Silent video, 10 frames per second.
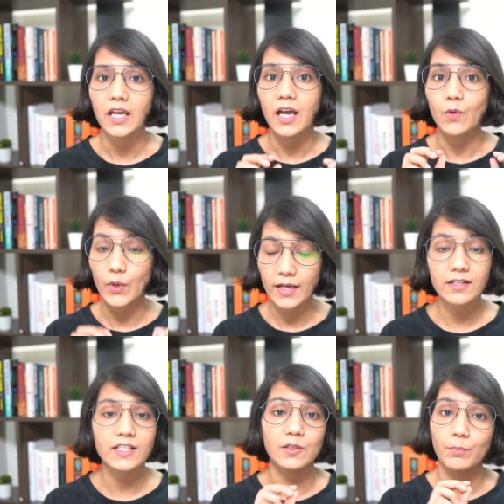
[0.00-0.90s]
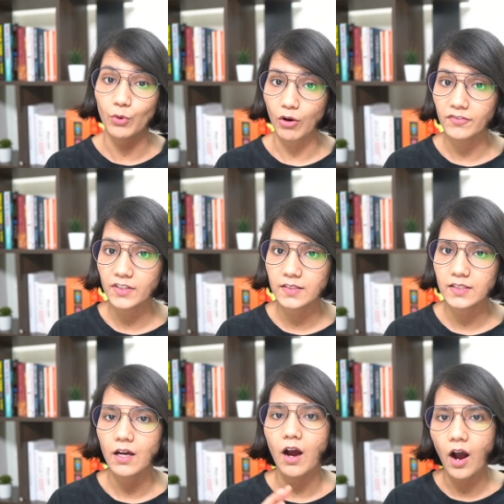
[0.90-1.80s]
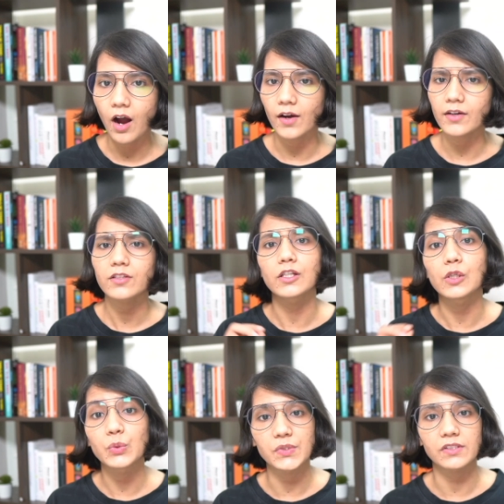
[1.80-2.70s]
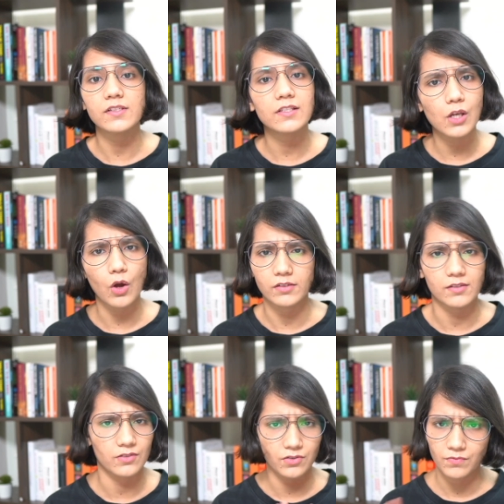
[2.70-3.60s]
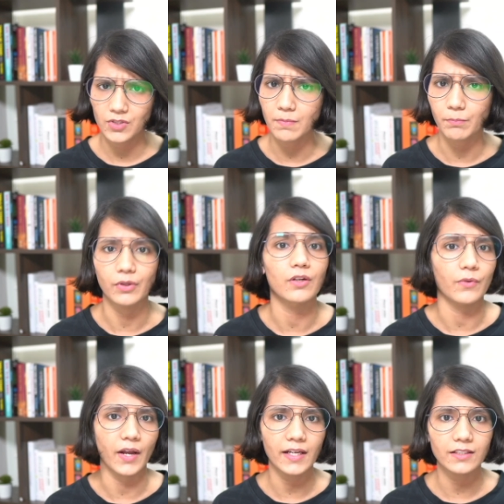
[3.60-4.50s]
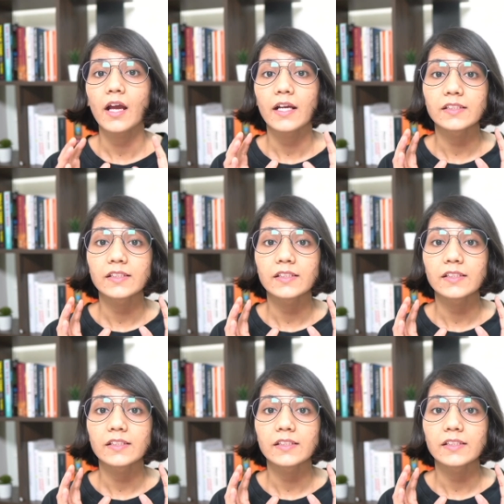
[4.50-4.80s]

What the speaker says: Winners' profits are the losers' losses. Simple, right?